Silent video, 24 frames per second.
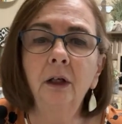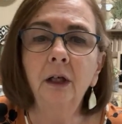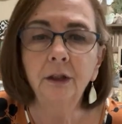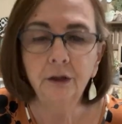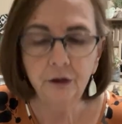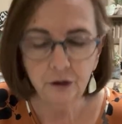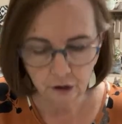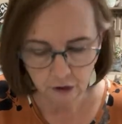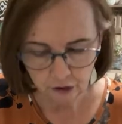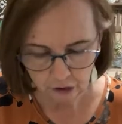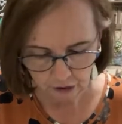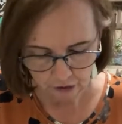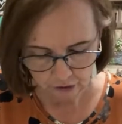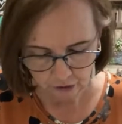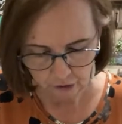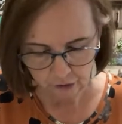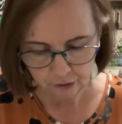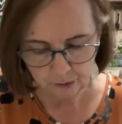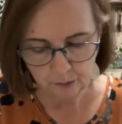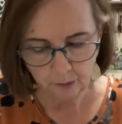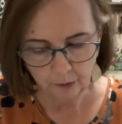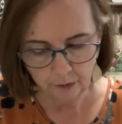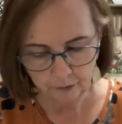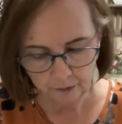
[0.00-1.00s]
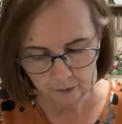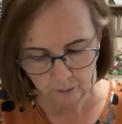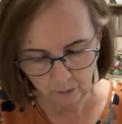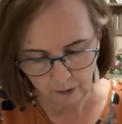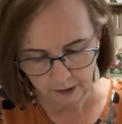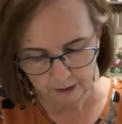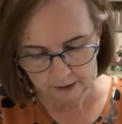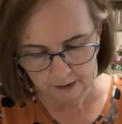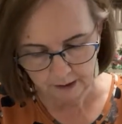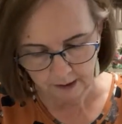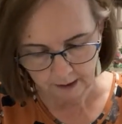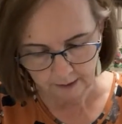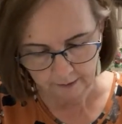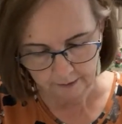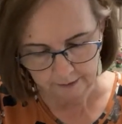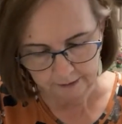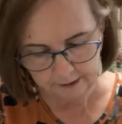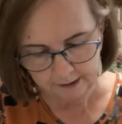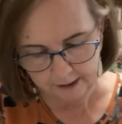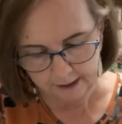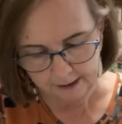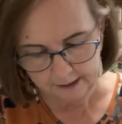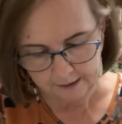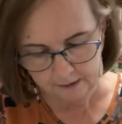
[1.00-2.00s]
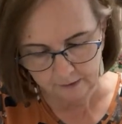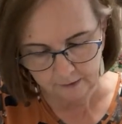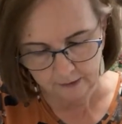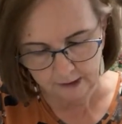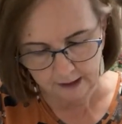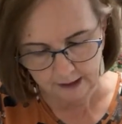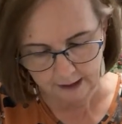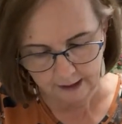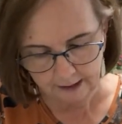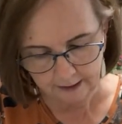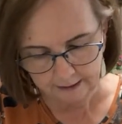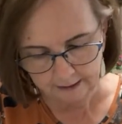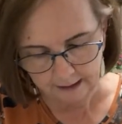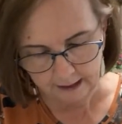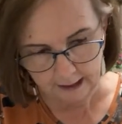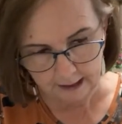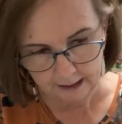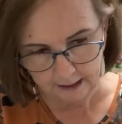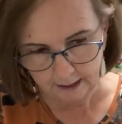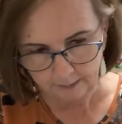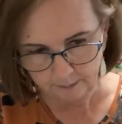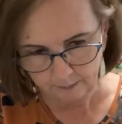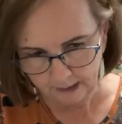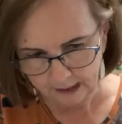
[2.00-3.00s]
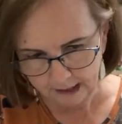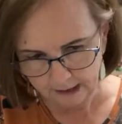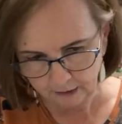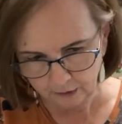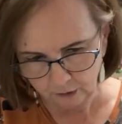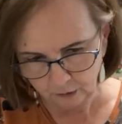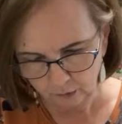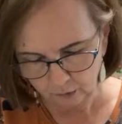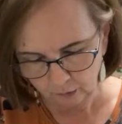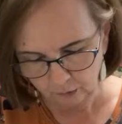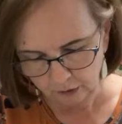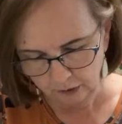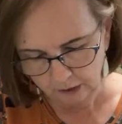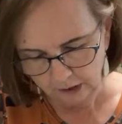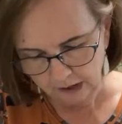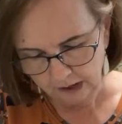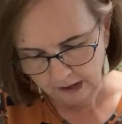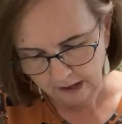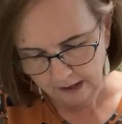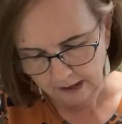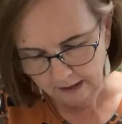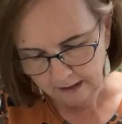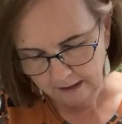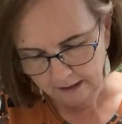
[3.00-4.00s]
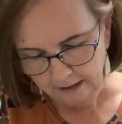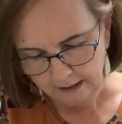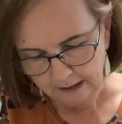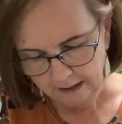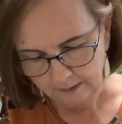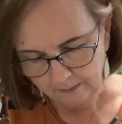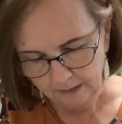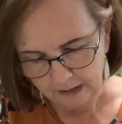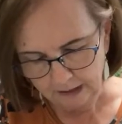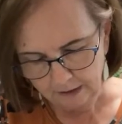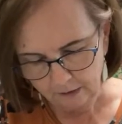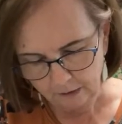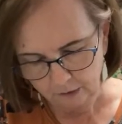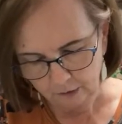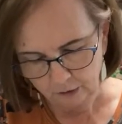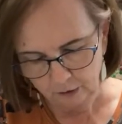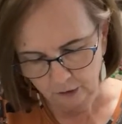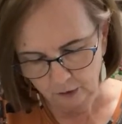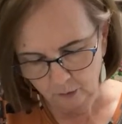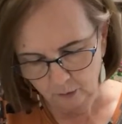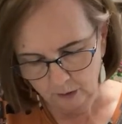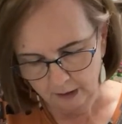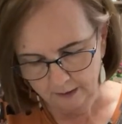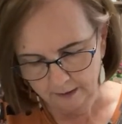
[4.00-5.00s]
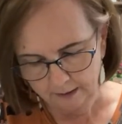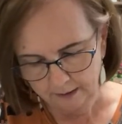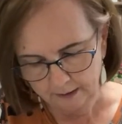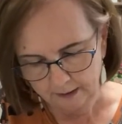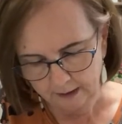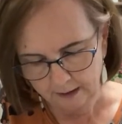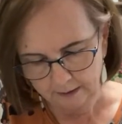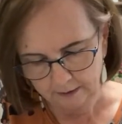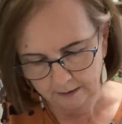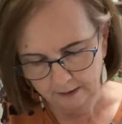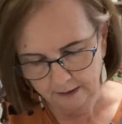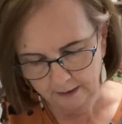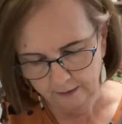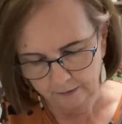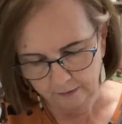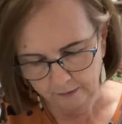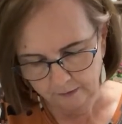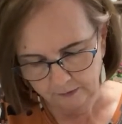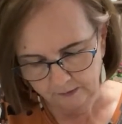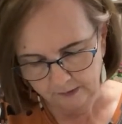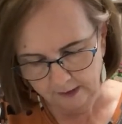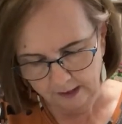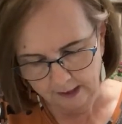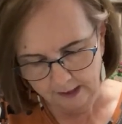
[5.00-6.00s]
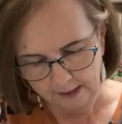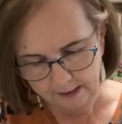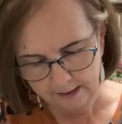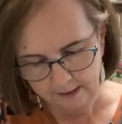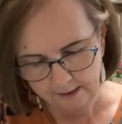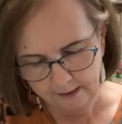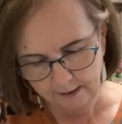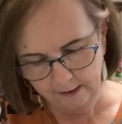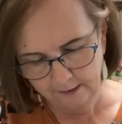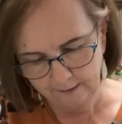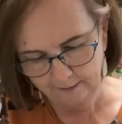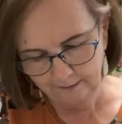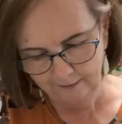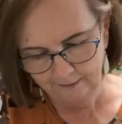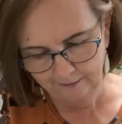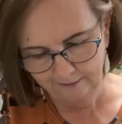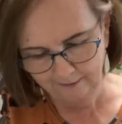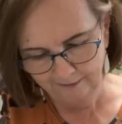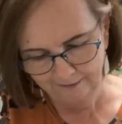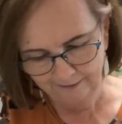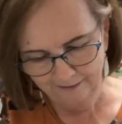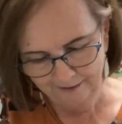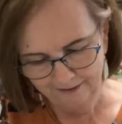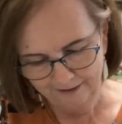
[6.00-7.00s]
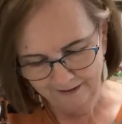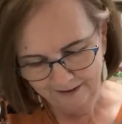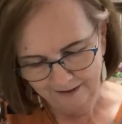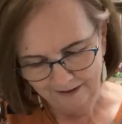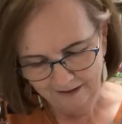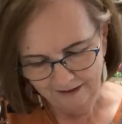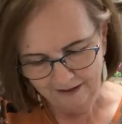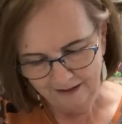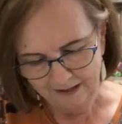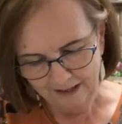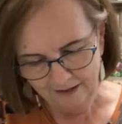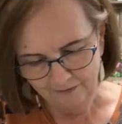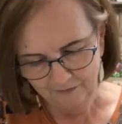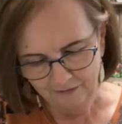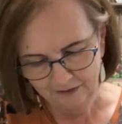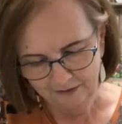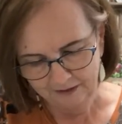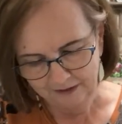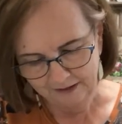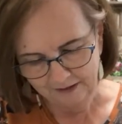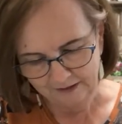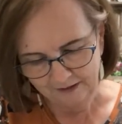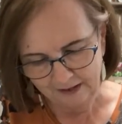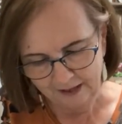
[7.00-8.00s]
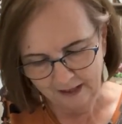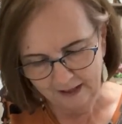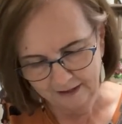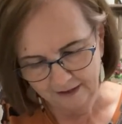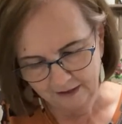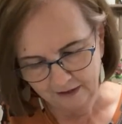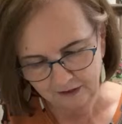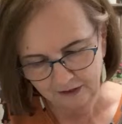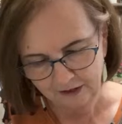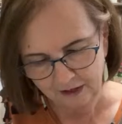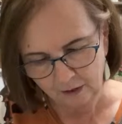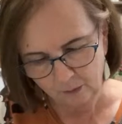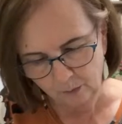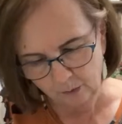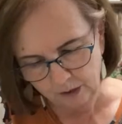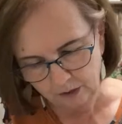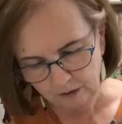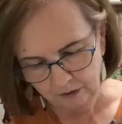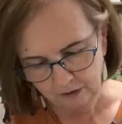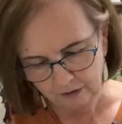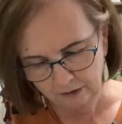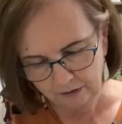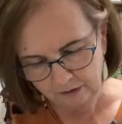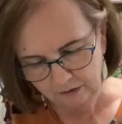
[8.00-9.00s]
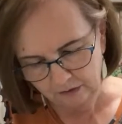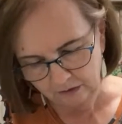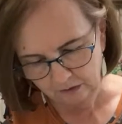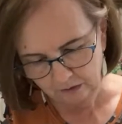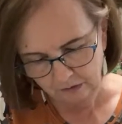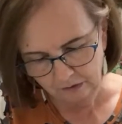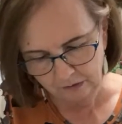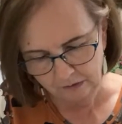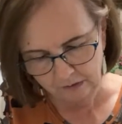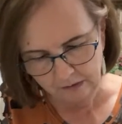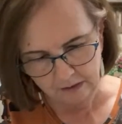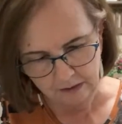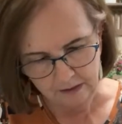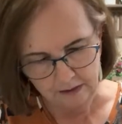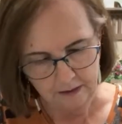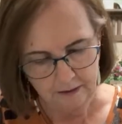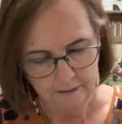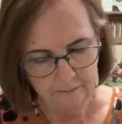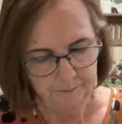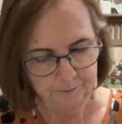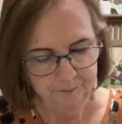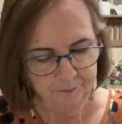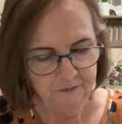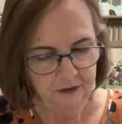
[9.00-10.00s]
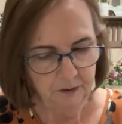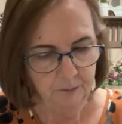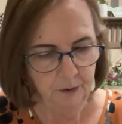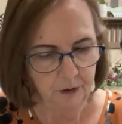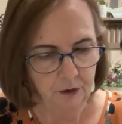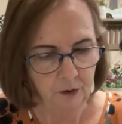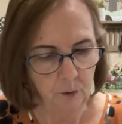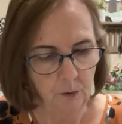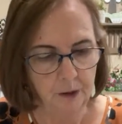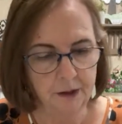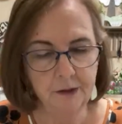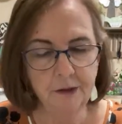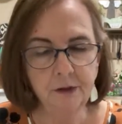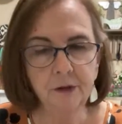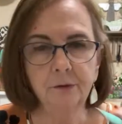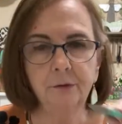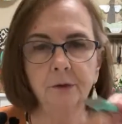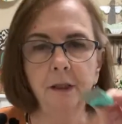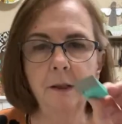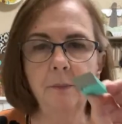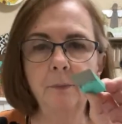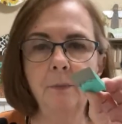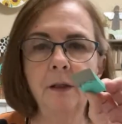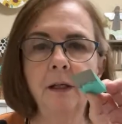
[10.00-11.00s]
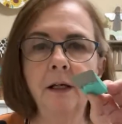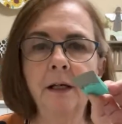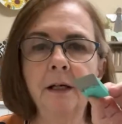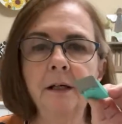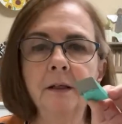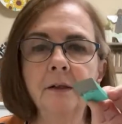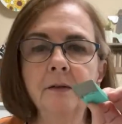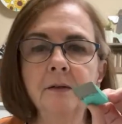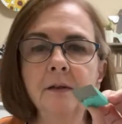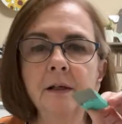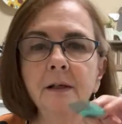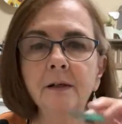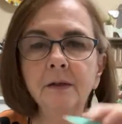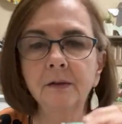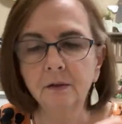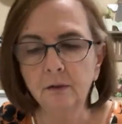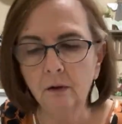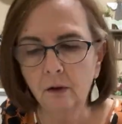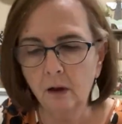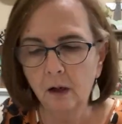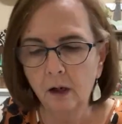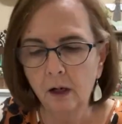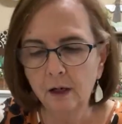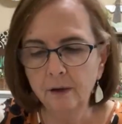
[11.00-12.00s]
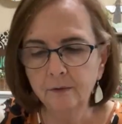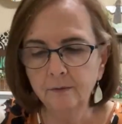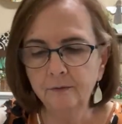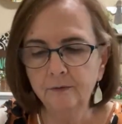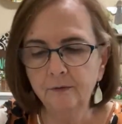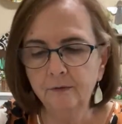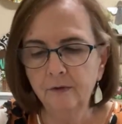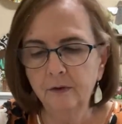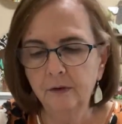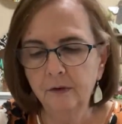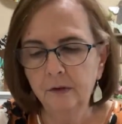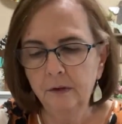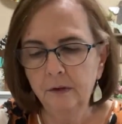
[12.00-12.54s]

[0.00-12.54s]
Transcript: You can use more than one color. Yes, you can. I may do two on the other side. I haven't decided yet what to do, but you want to scrape the excess off,